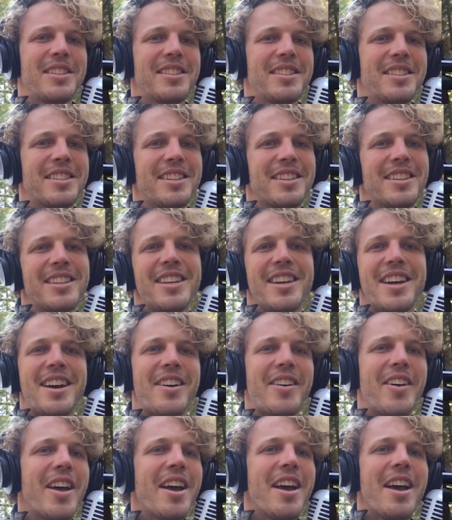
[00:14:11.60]
just yeah.
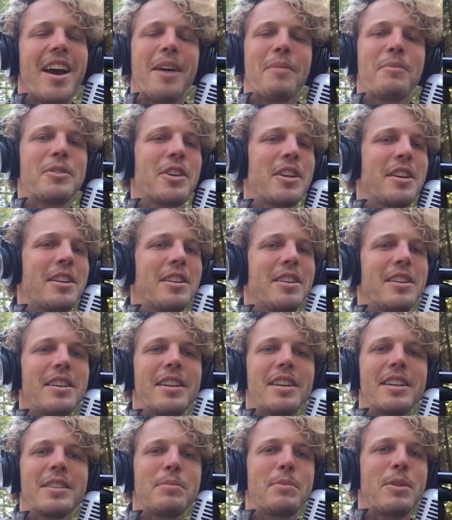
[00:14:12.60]
I'm trying
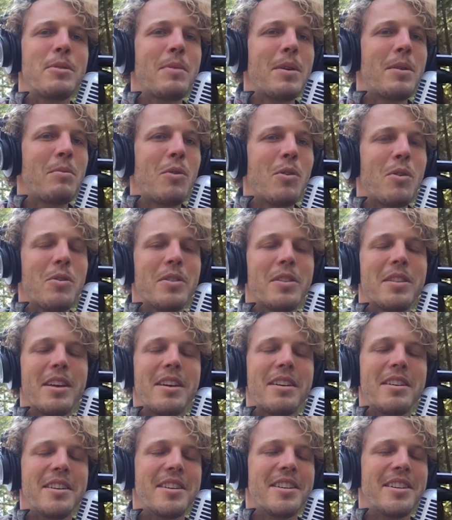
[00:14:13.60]
to experiment more with
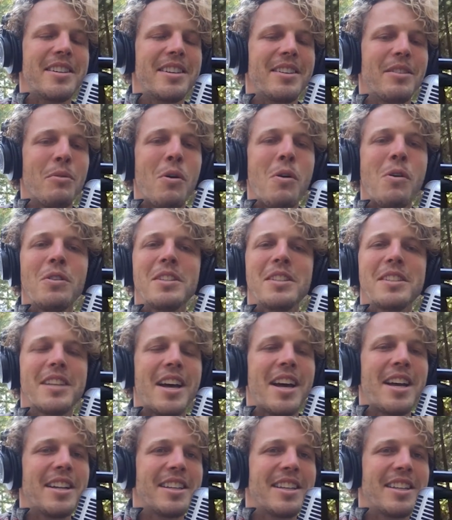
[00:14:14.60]
that. Well, just
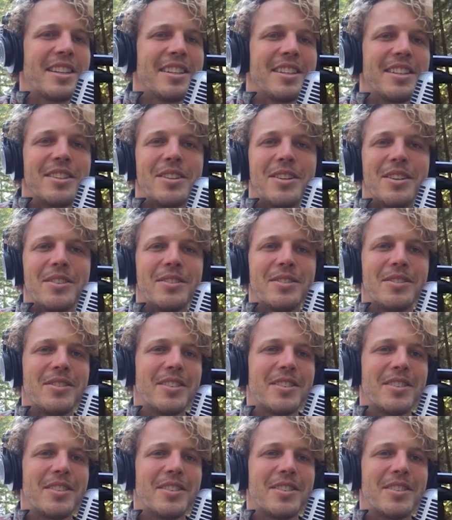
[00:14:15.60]
adding in, you know,